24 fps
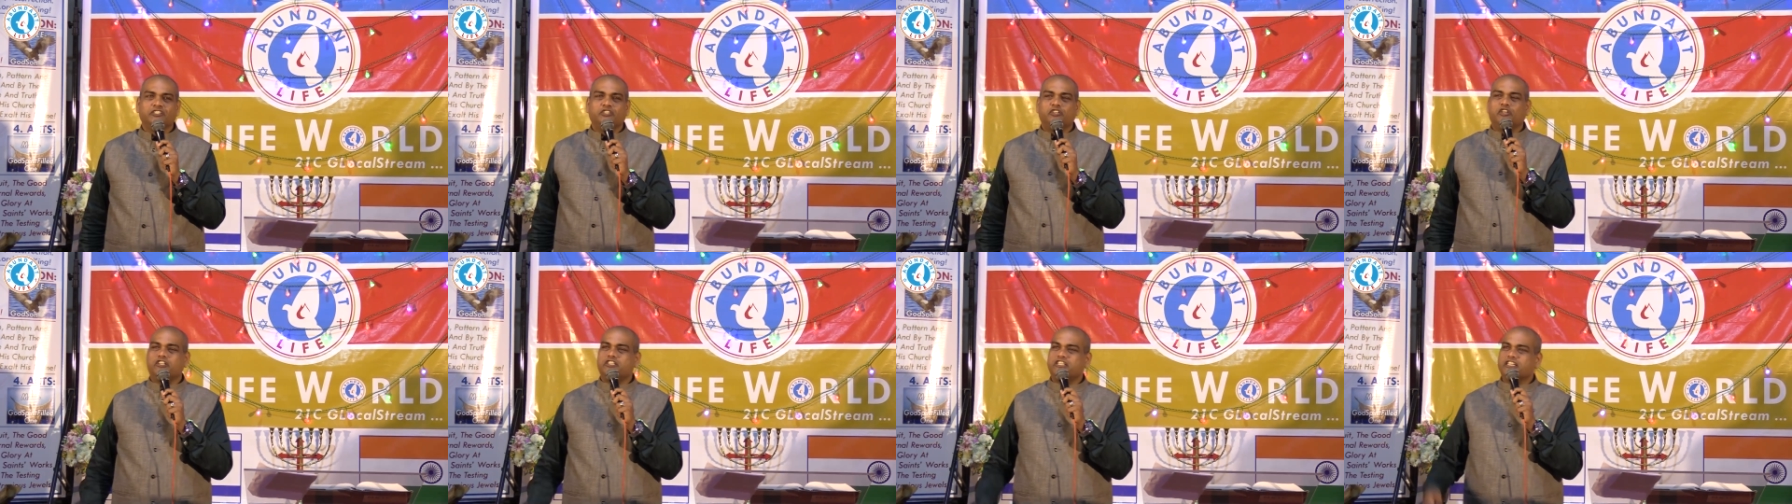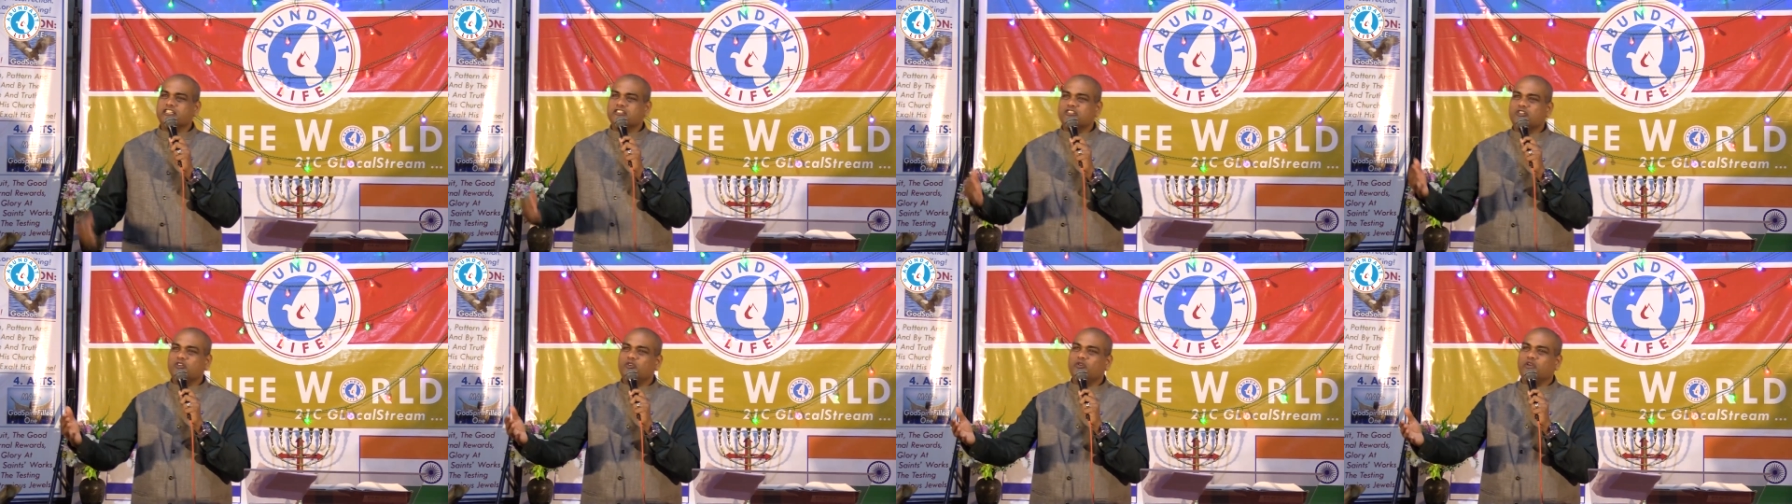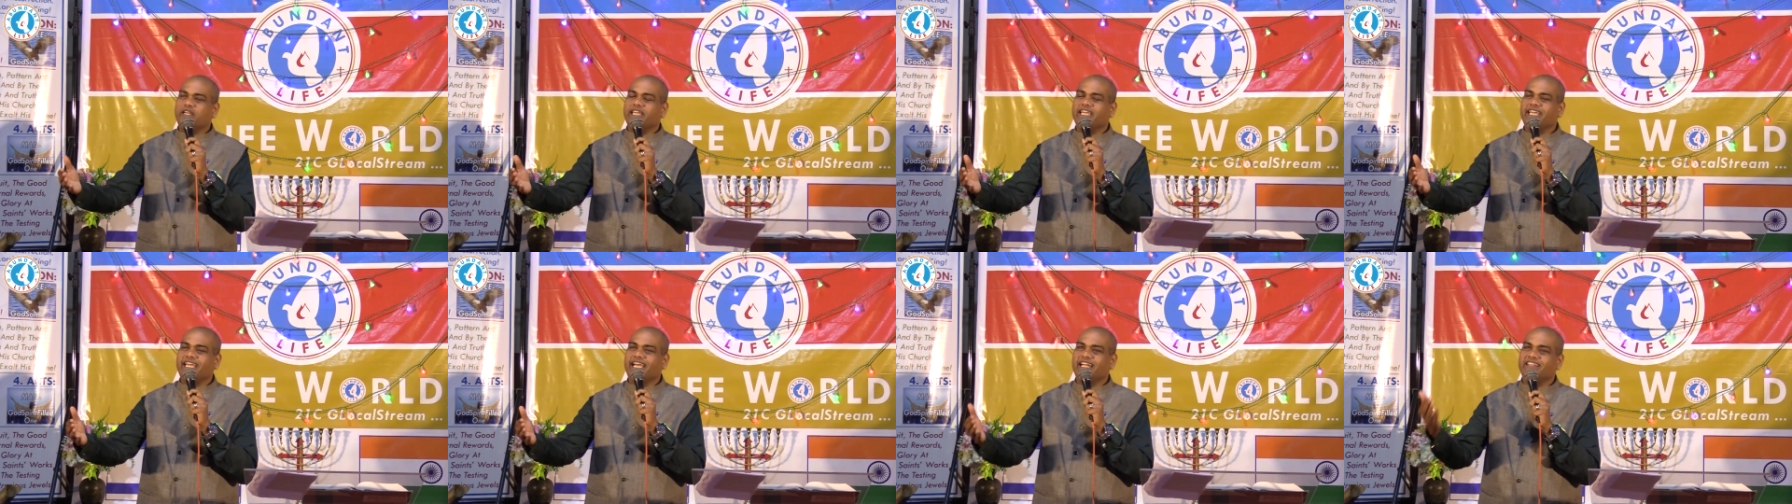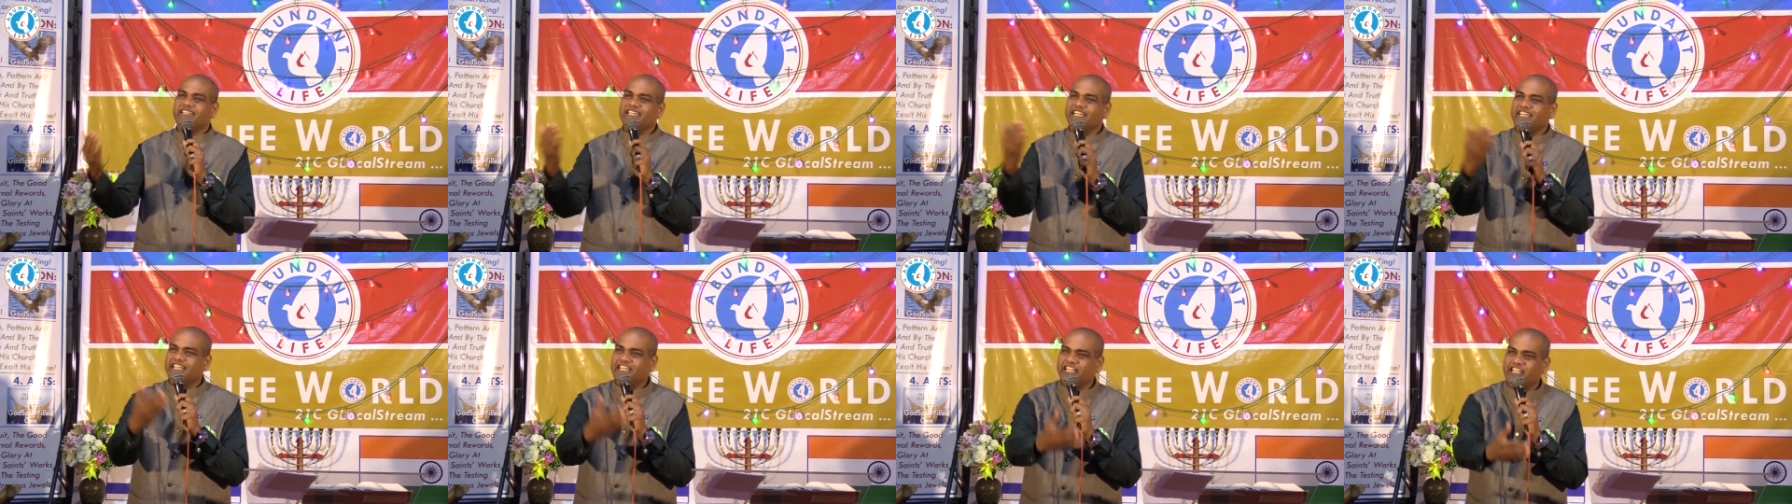You're just looking at
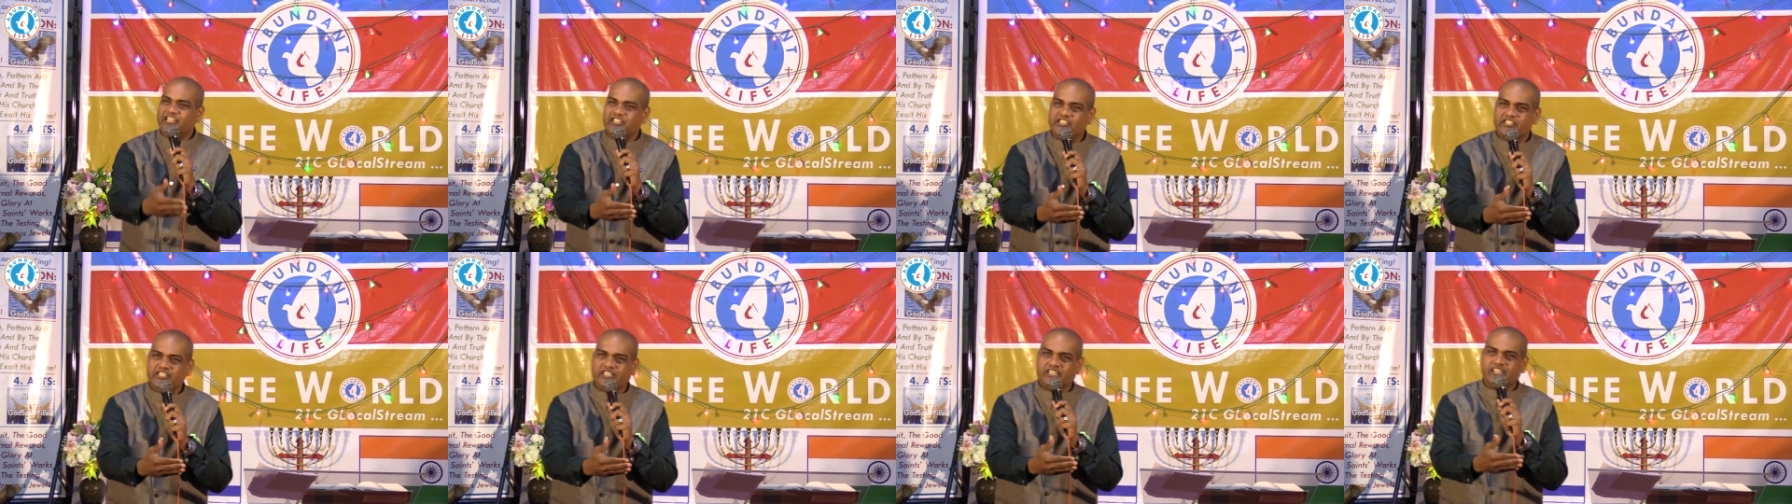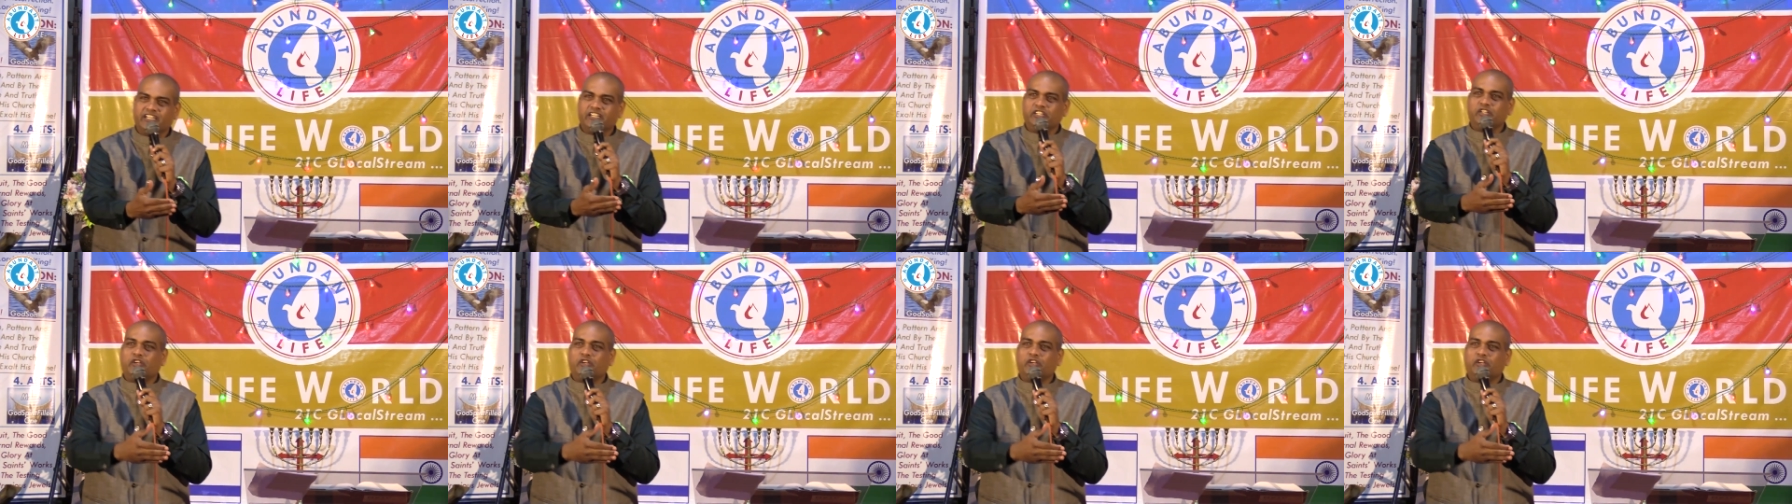the addiction,